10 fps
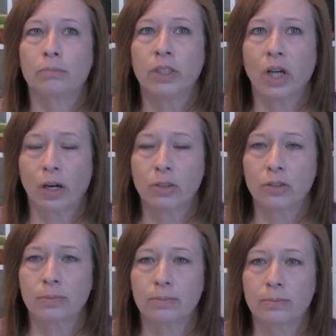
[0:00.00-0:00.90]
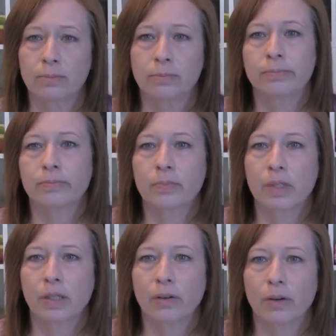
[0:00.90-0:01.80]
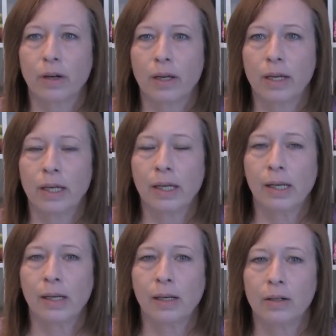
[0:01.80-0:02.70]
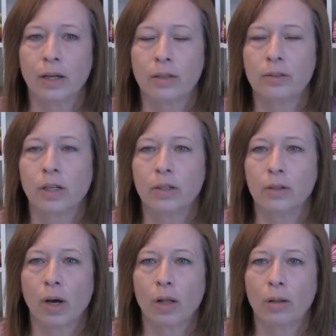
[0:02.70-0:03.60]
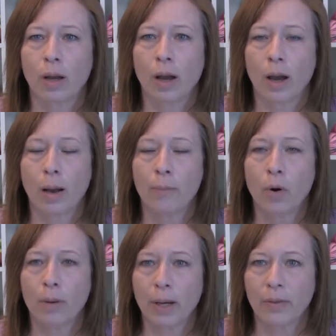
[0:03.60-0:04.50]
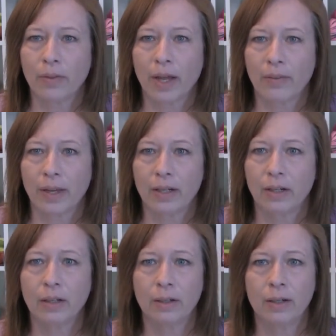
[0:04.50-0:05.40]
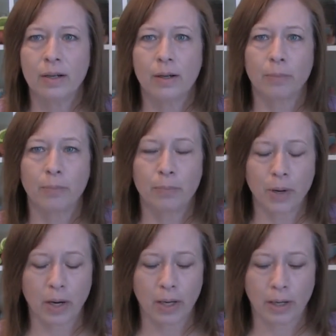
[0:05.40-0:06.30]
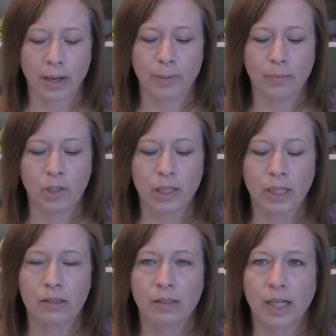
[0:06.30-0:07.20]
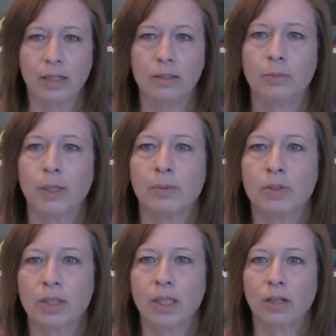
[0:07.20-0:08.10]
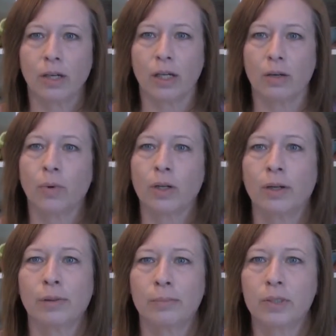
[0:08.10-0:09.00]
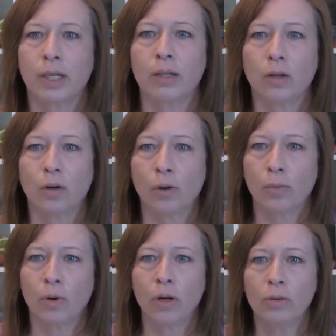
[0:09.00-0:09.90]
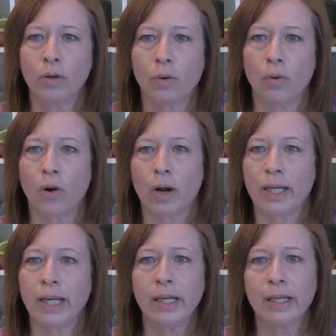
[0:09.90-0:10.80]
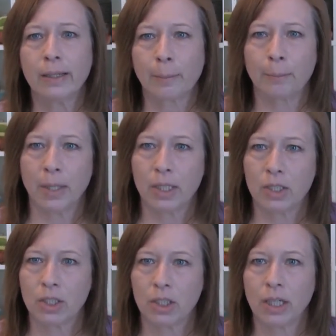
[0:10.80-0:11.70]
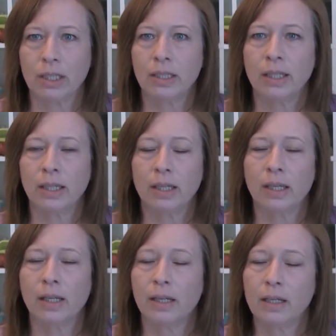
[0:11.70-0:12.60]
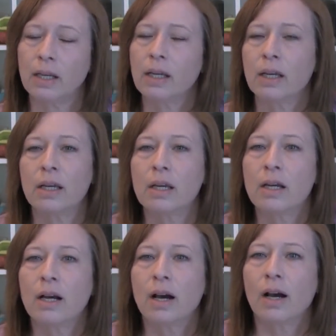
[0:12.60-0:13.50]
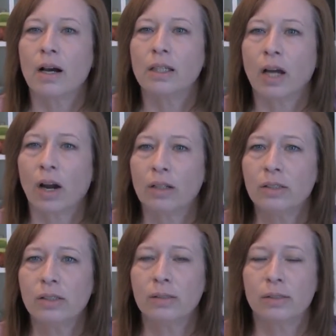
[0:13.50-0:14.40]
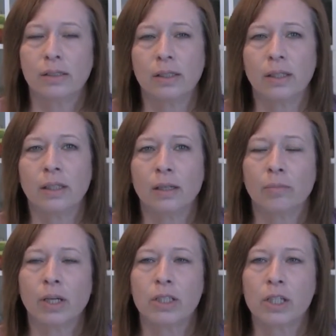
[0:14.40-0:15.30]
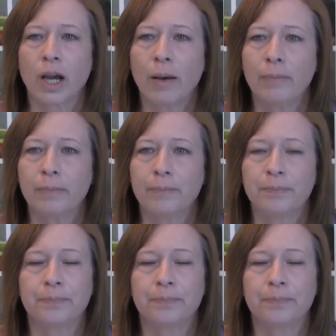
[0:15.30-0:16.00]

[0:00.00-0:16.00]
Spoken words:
yarns, and I'll tell you all more about that later. But I'm really excited to be able to carry 100% homegrown, organic Michigan yarns in my shop.